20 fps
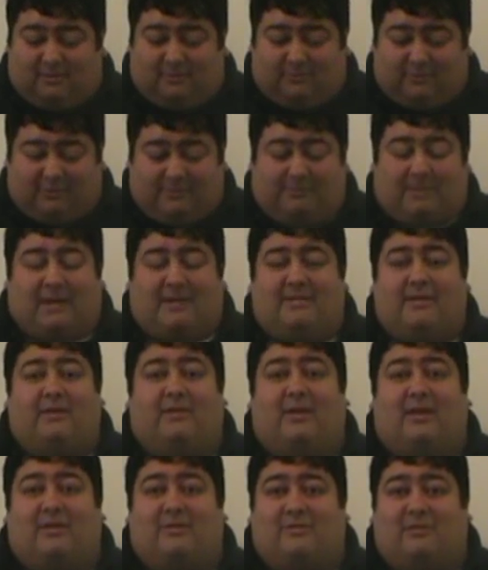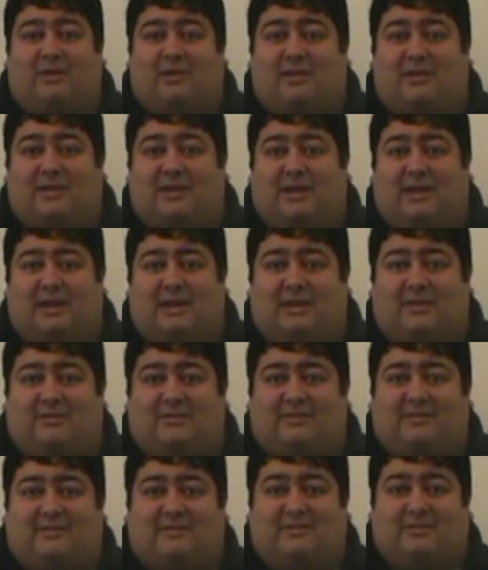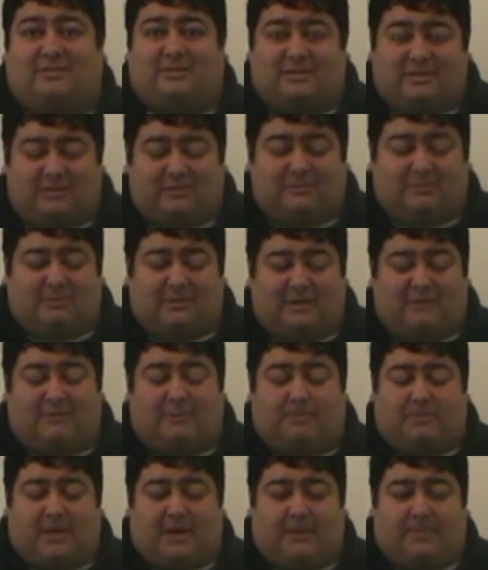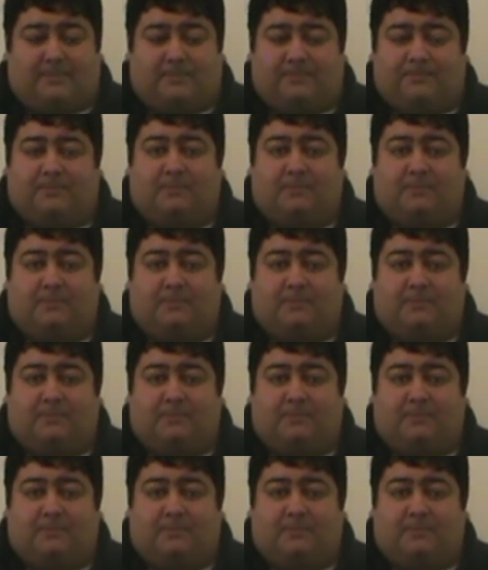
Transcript: Respect the electron and just leave it be.